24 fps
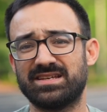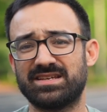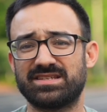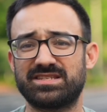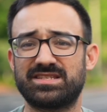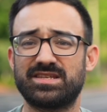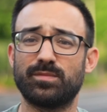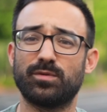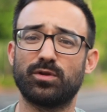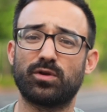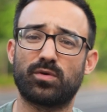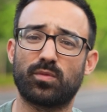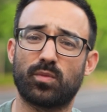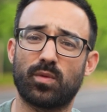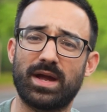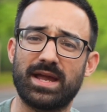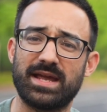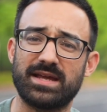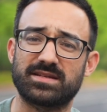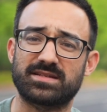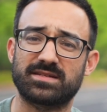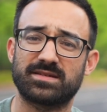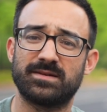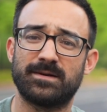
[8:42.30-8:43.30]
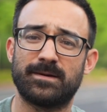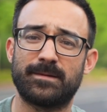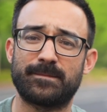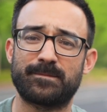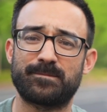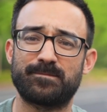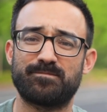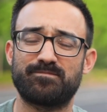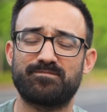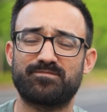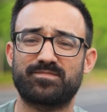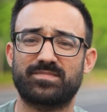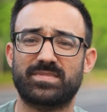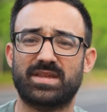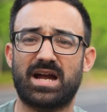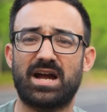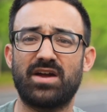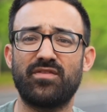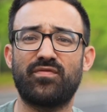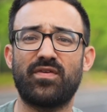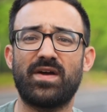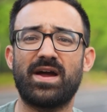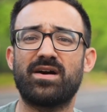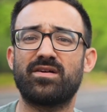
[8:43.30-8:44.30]
similar weight. I
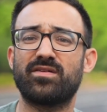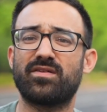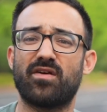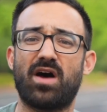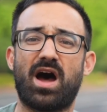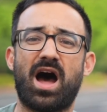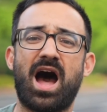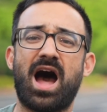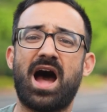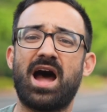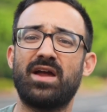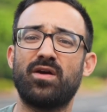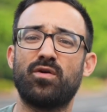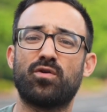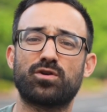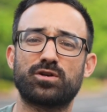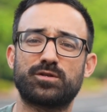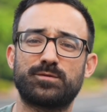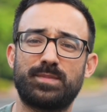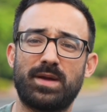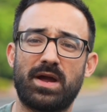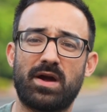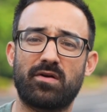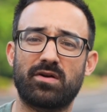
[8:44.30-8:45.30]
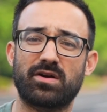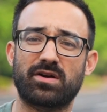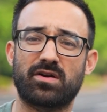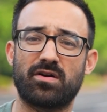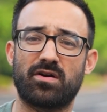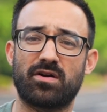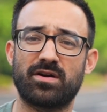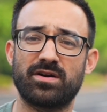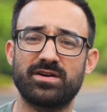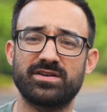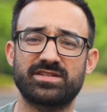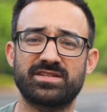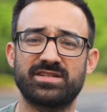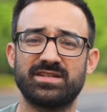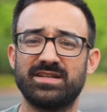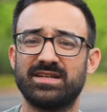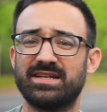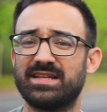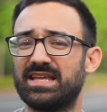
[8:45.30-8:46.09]
found high horsepower cars,